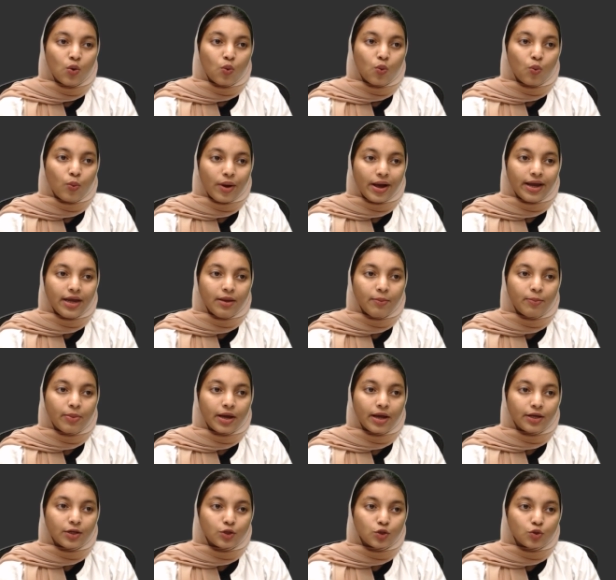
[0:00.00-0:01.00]
Y
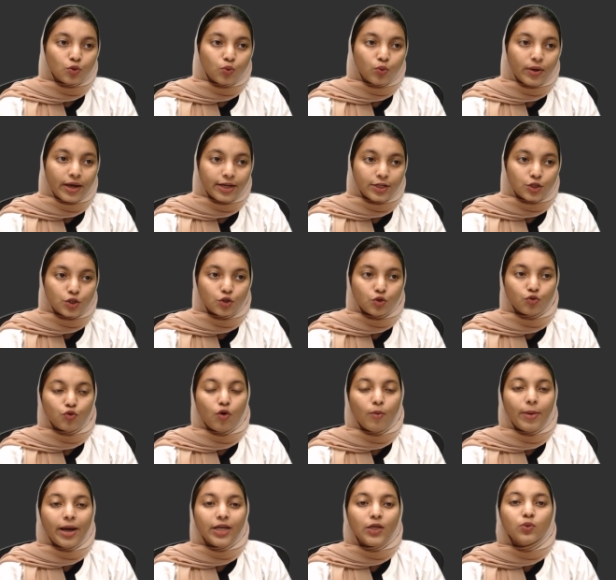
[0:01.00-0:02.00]
by 2
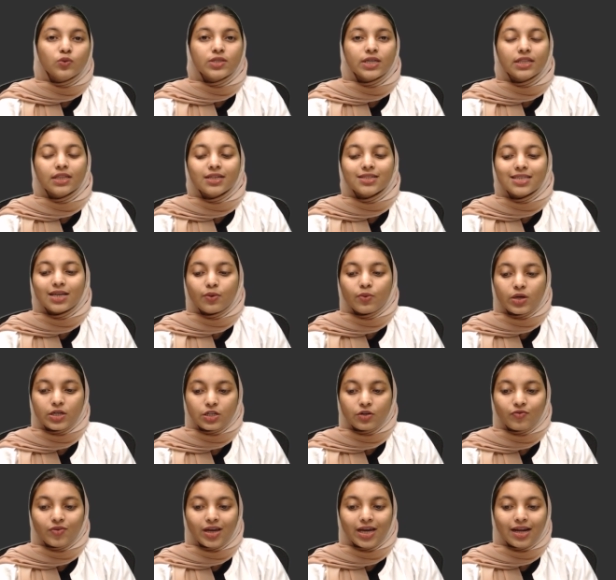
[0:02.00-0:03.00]
H2O. By using this
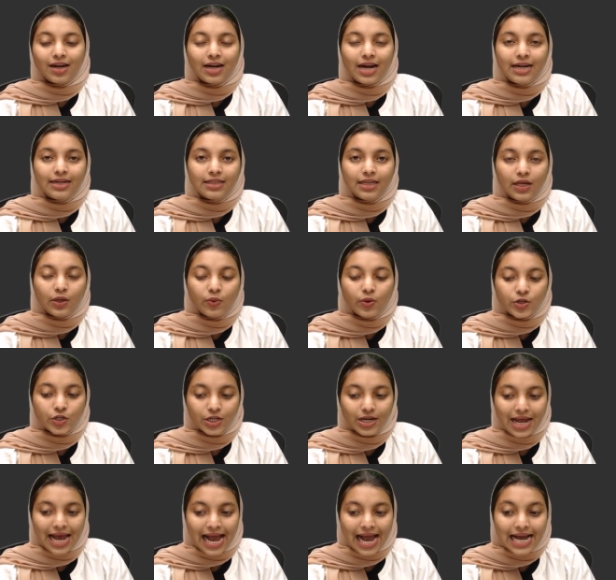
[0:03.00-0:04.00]
equation, we can write the
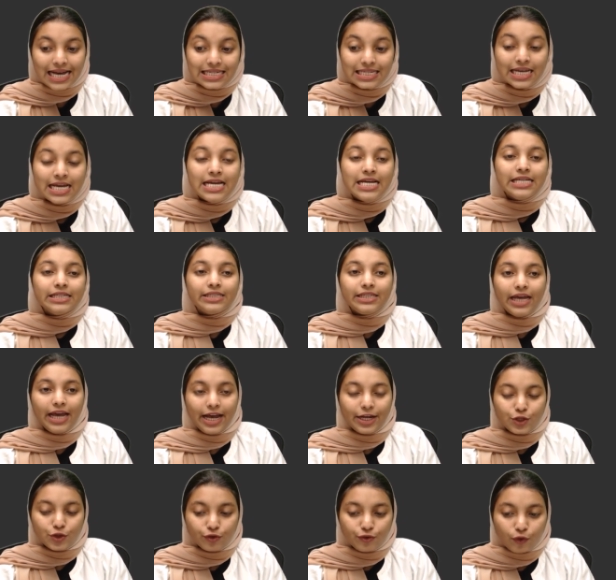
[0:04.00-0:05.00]
equation as
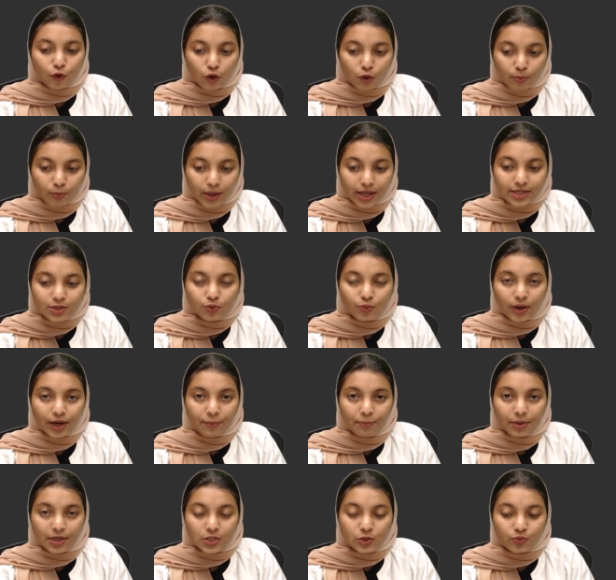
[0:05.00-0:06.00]
CH4 plus
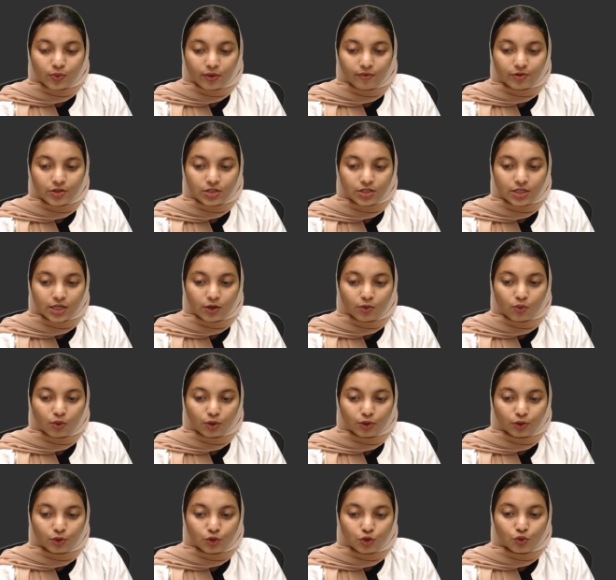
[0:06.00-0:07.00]
1 plus 1, which is
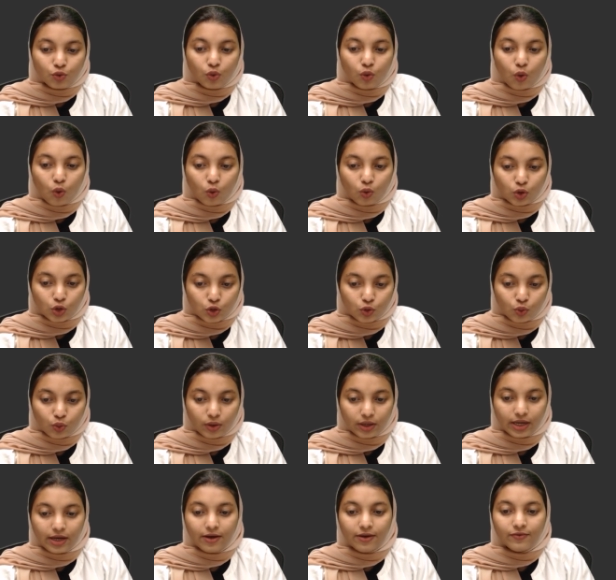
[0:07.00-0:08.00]
equal to
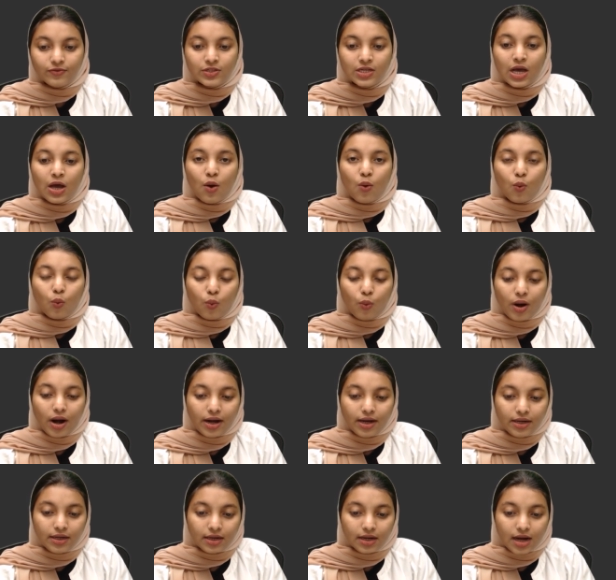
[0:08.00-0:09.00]
2O2, gives
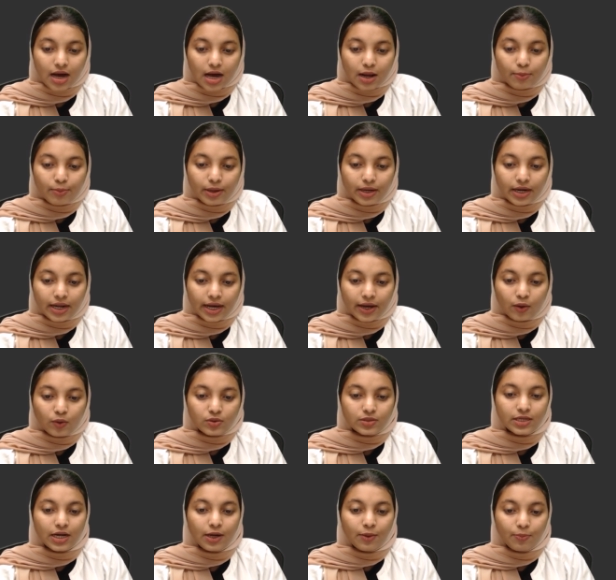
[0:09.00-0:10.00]
1 carbon
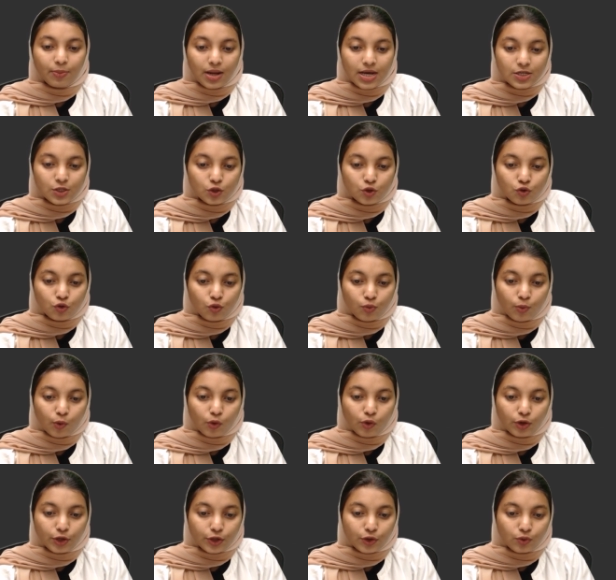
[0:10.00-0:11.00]
dioxide plus 2
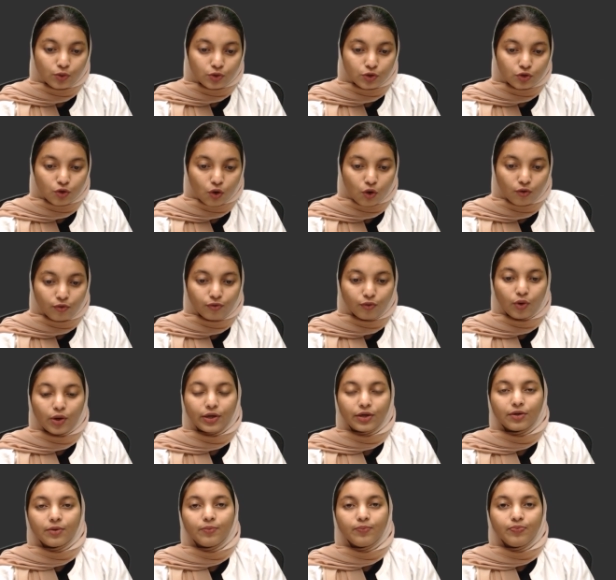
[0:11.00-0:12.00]
molecules of
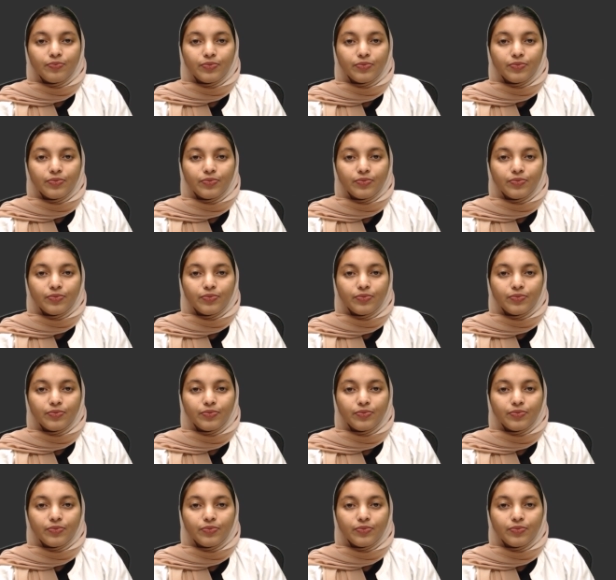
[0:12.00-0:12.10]
water.